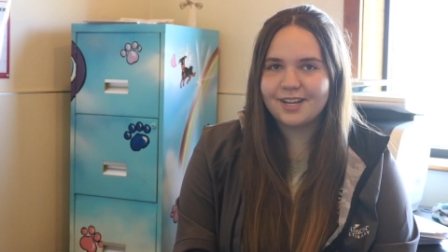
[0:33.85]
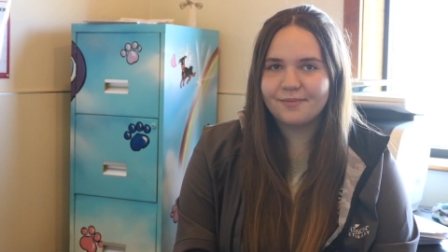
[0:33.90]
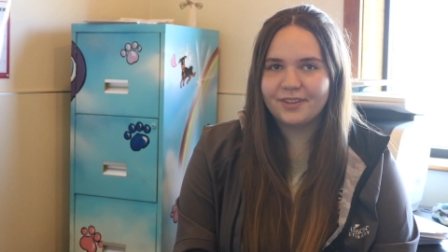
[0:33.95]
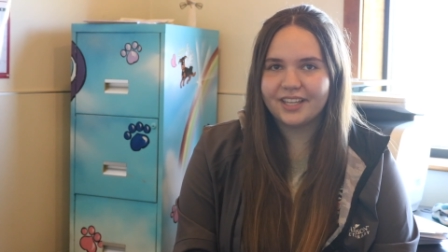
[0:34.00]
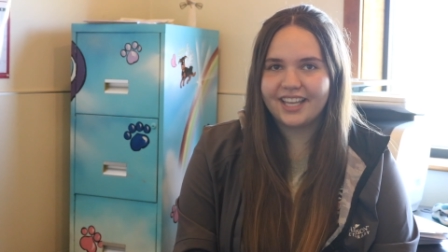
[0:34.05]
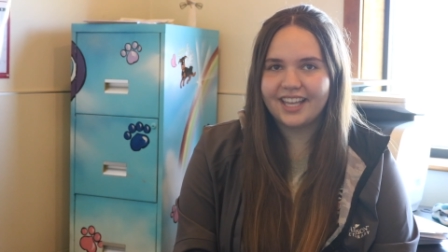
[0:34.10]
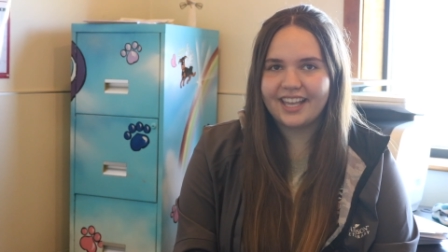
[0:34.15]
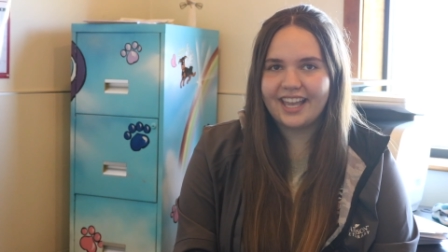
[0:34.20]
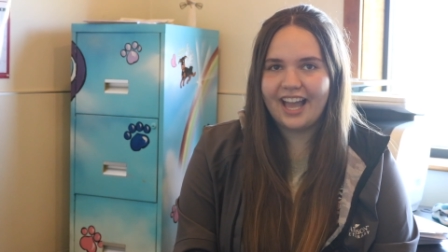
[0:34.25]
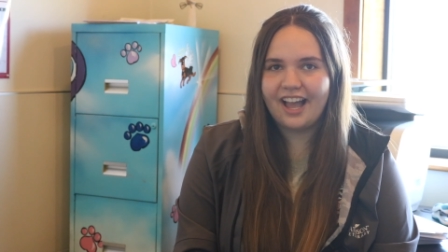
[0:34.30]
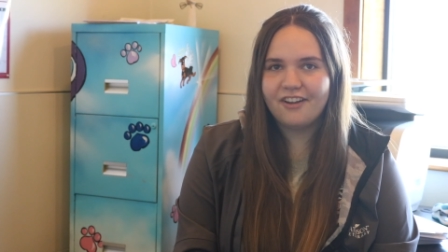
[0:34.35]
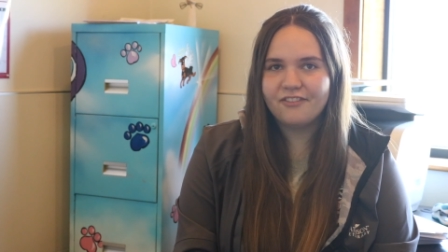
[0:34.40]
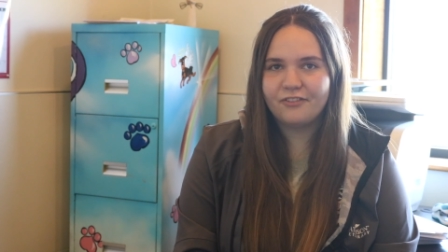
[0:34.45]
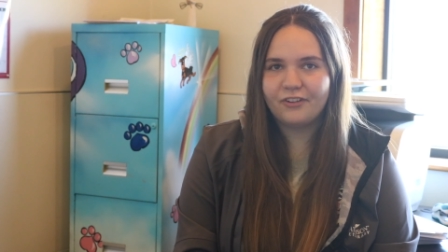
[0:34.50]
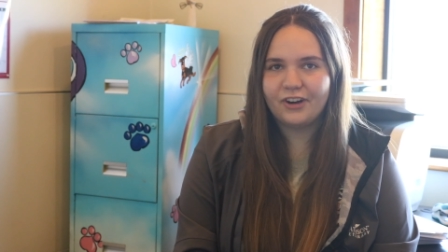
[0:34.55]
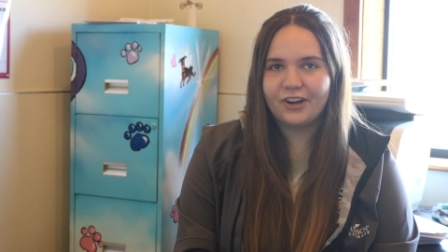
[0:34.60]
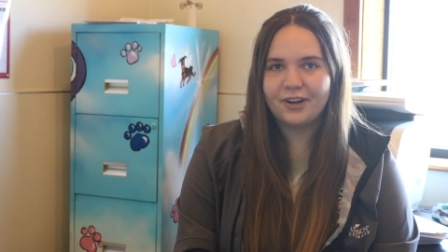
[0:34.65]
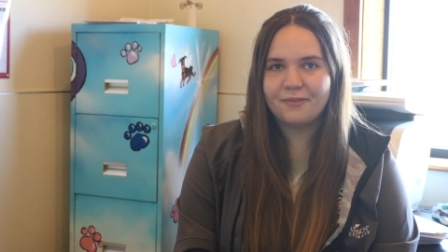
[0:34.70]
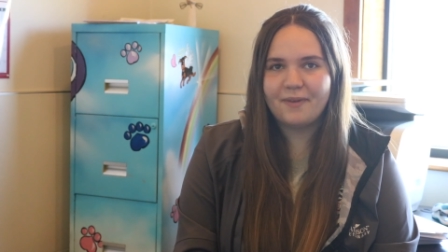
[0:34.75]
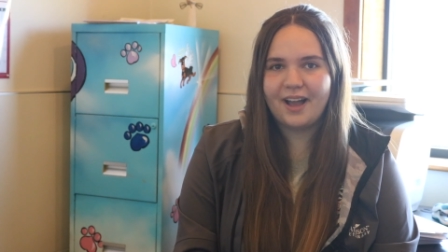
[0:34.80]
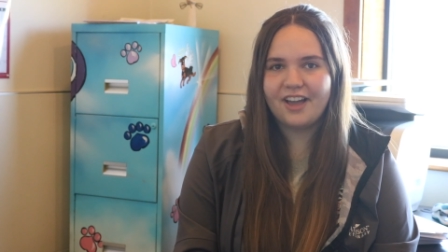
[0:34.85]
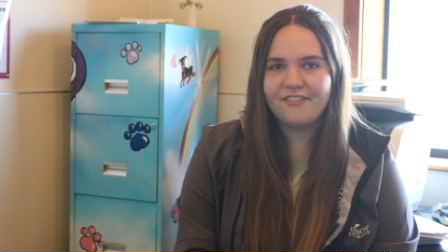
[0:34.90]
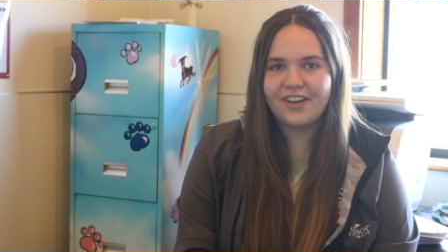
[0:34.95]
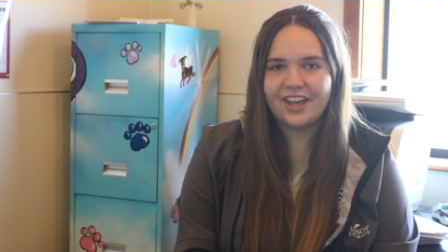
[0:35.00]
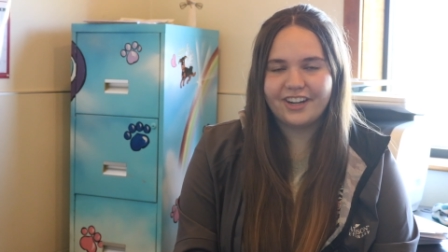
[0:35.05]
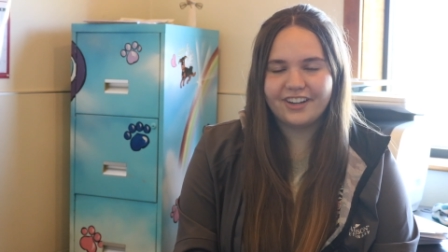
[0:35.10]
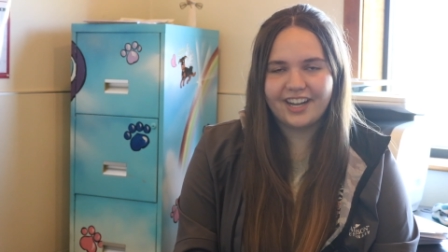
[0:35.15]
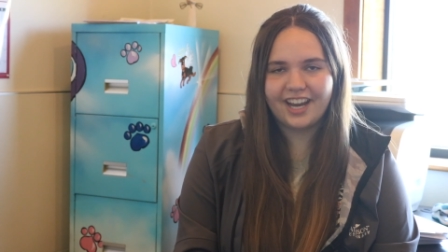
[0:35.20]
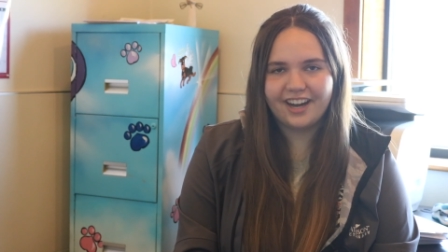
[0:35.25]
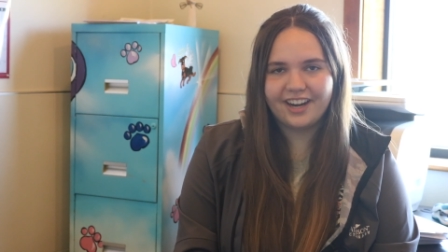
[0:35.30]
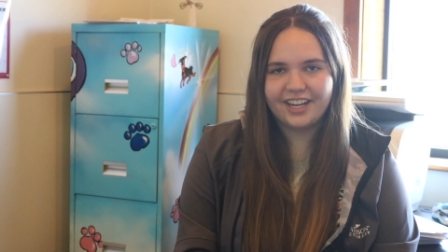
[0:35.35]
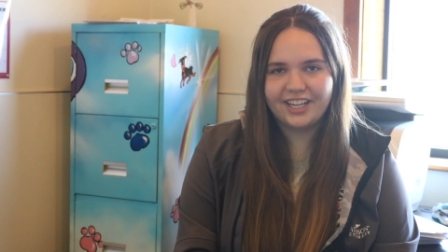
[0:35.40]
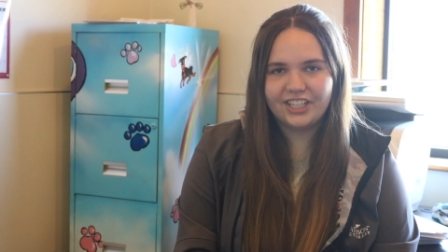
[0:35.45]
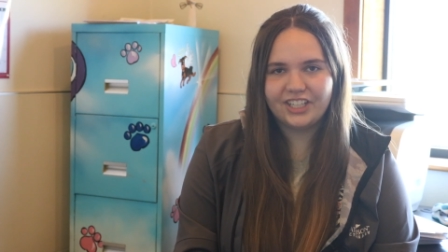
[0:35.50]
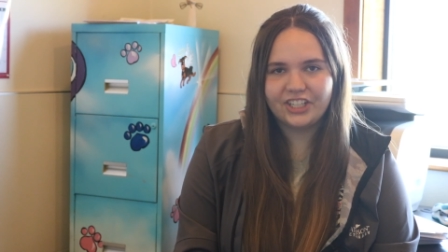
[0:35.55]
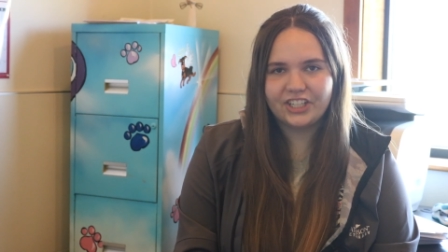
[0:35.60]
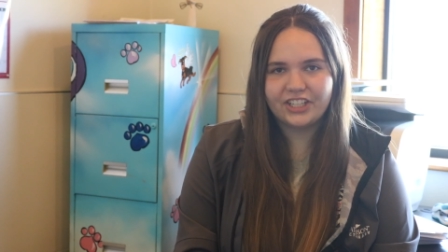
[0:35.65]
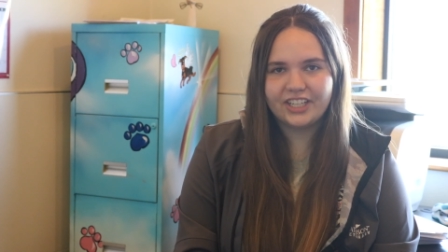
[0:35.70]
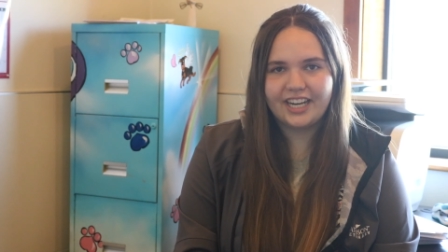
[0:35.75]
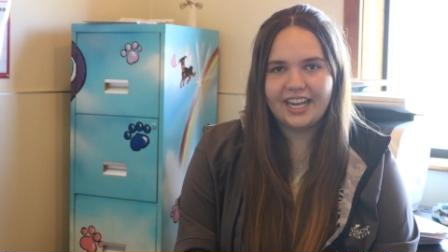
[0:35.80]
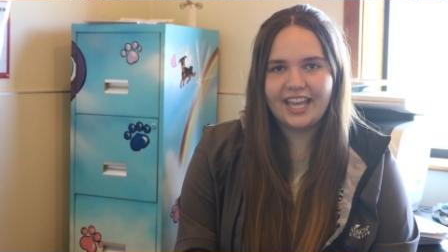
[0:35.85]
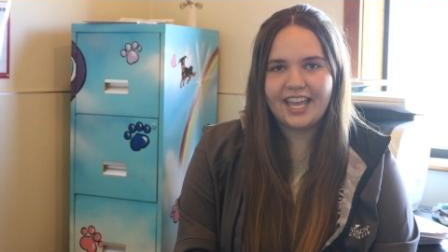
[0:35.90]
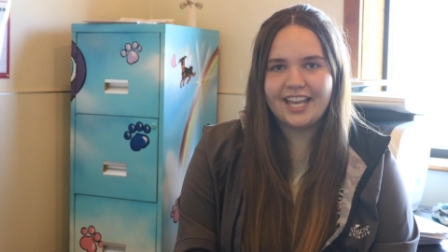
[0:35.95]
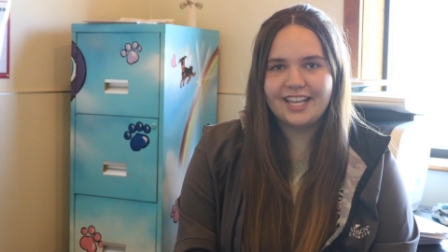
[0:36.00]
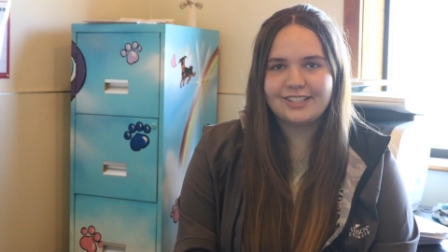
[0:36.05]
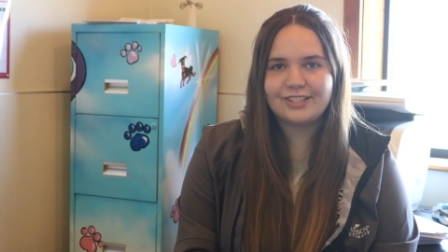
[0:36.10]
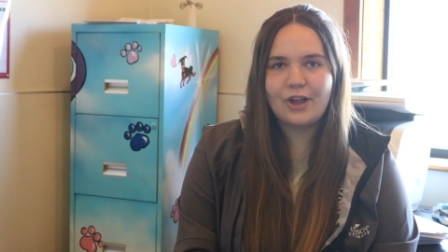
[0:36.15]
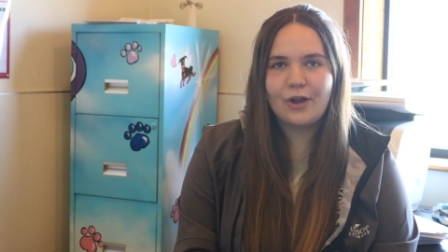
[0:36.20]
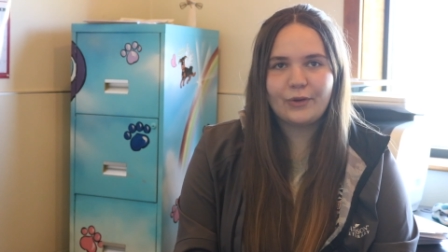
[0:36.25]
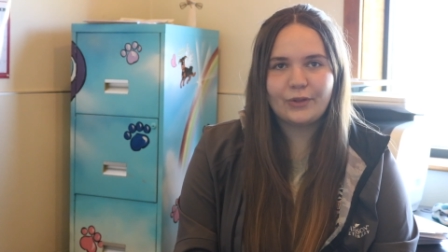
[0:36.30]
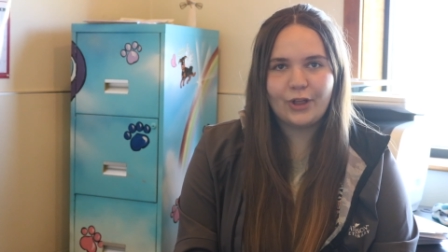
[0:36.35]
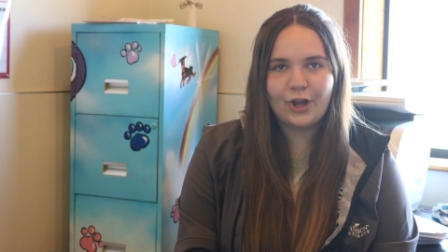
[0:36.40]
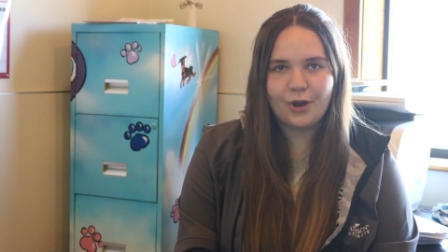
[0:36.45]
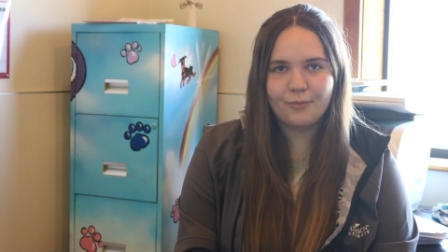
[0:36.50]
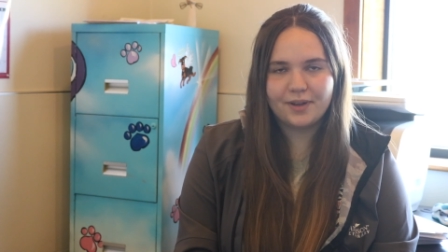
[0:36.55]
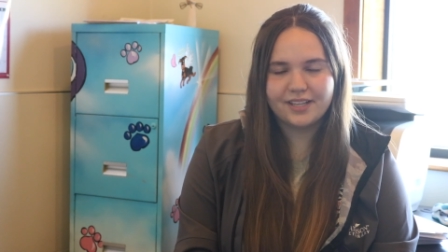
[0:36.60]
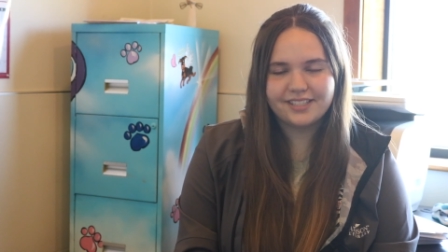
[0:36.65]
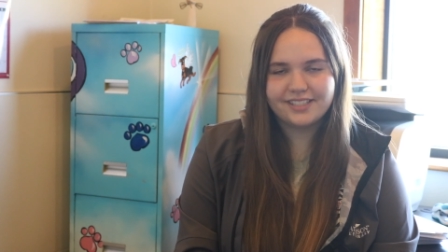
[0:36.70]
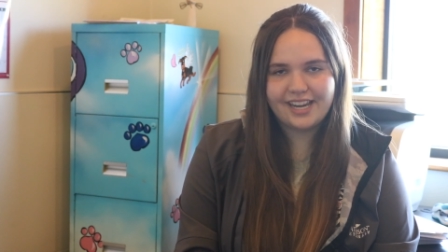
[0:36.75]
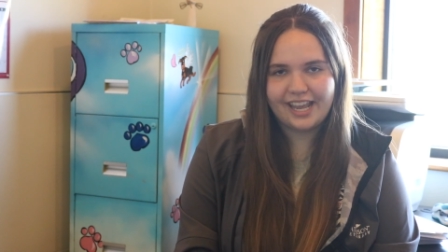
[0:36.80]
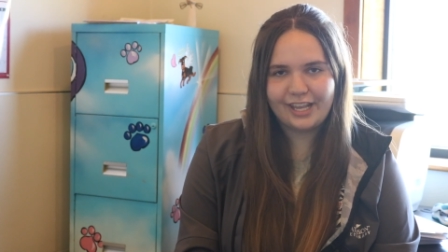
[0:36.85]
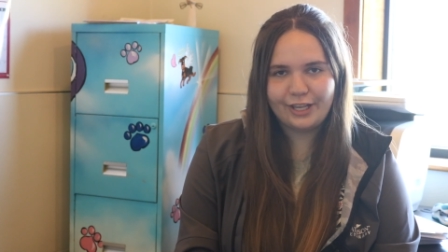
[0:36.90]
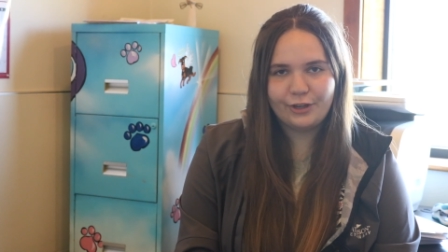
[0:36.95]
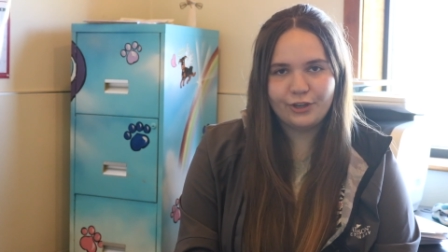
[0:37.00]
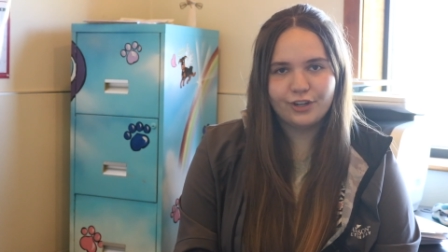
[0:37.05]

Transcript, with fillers: I'm looking at for my veterinarian degree is Oklahoma State